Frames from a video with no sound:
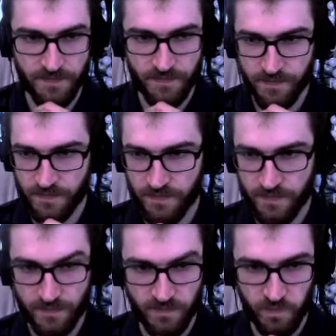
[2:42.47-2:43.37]

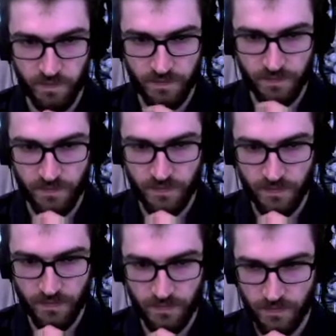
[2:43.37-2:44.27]

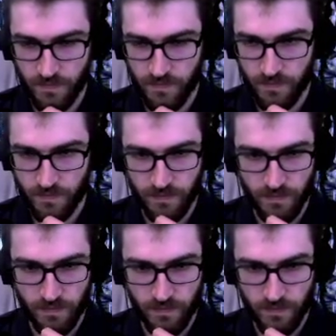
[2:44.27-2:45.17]

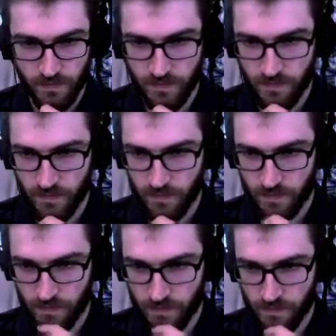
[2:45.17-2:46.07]

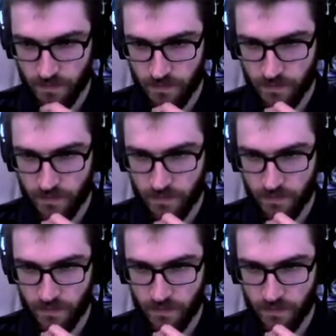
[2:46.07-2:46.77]
Nobody speaks.